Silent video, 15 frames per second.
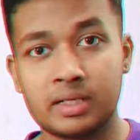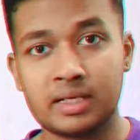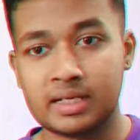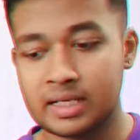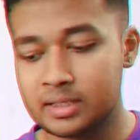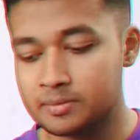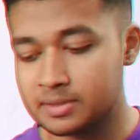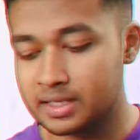
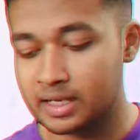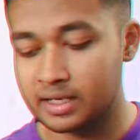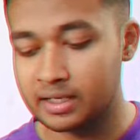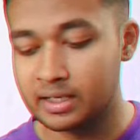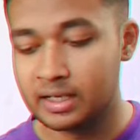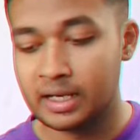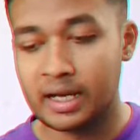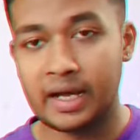so many
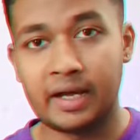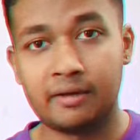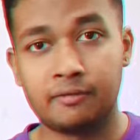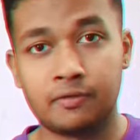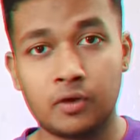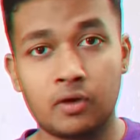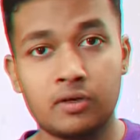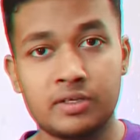times that,
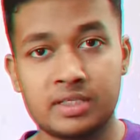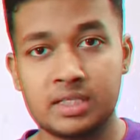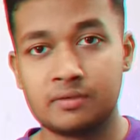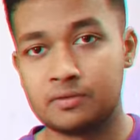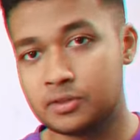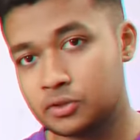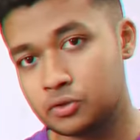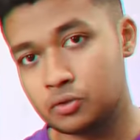have you
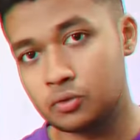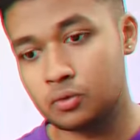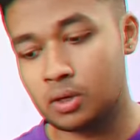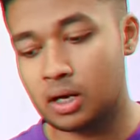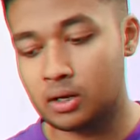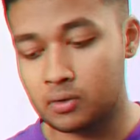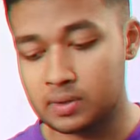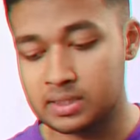all received the
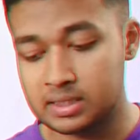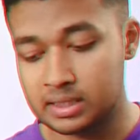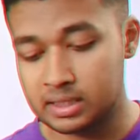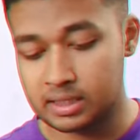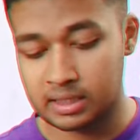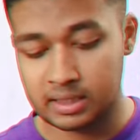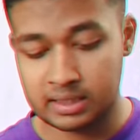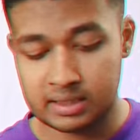shoe?
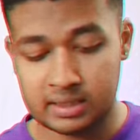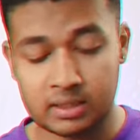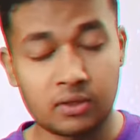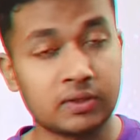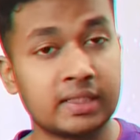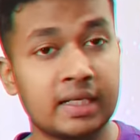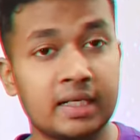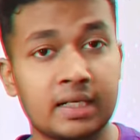How is
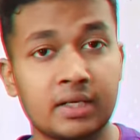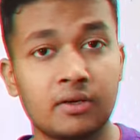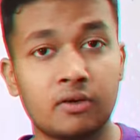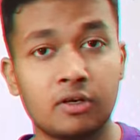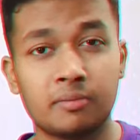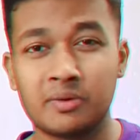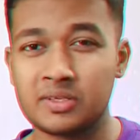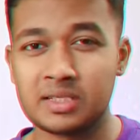it? Is it
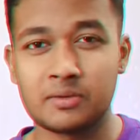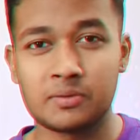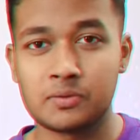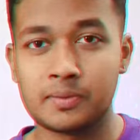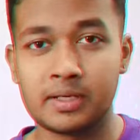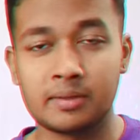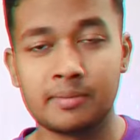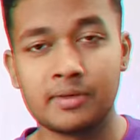authentic or not?
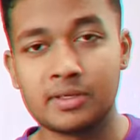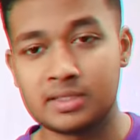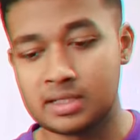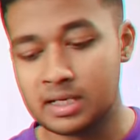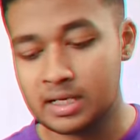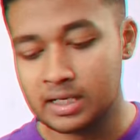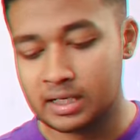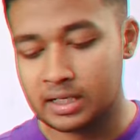Because I was
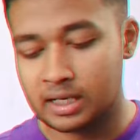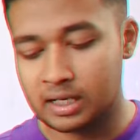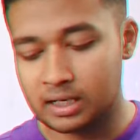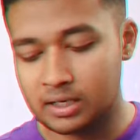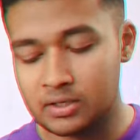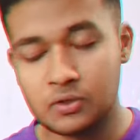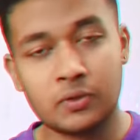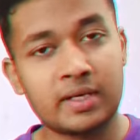worried, because
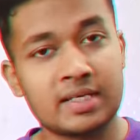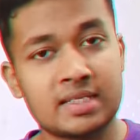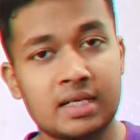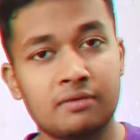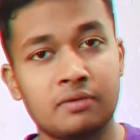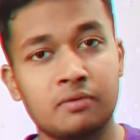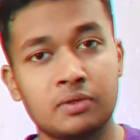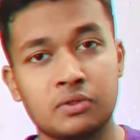
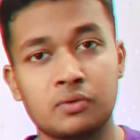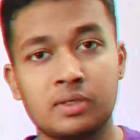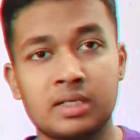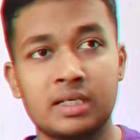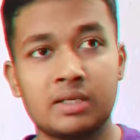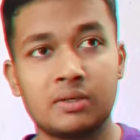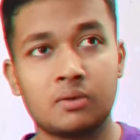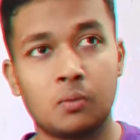UK 7
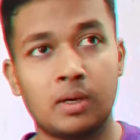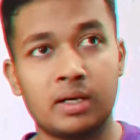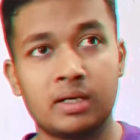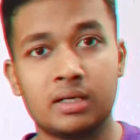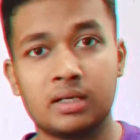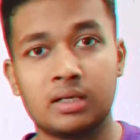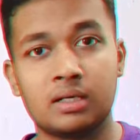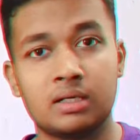was only
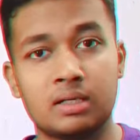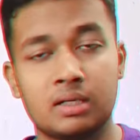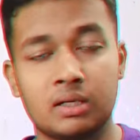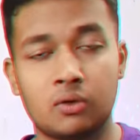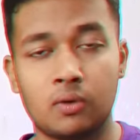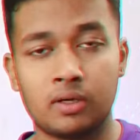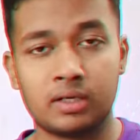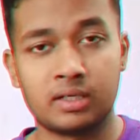one
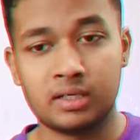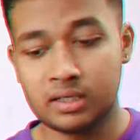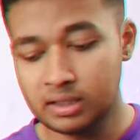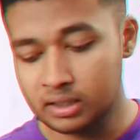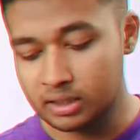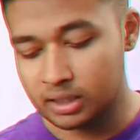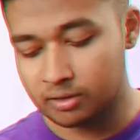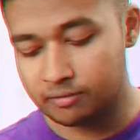
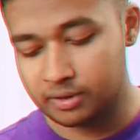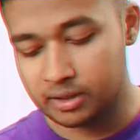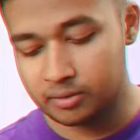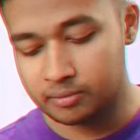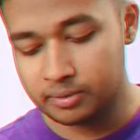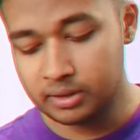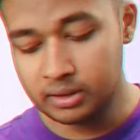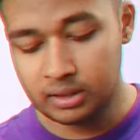quantity
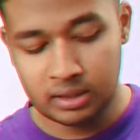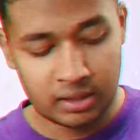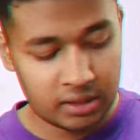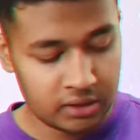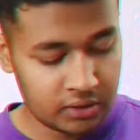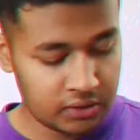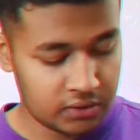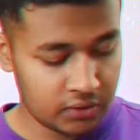
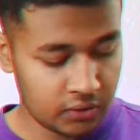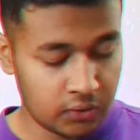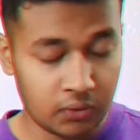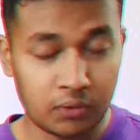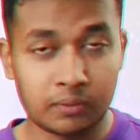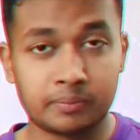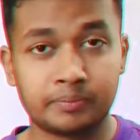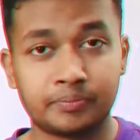available.
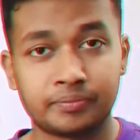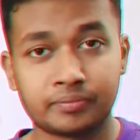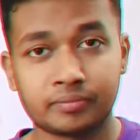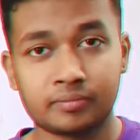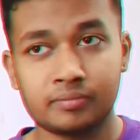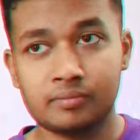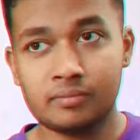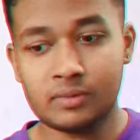So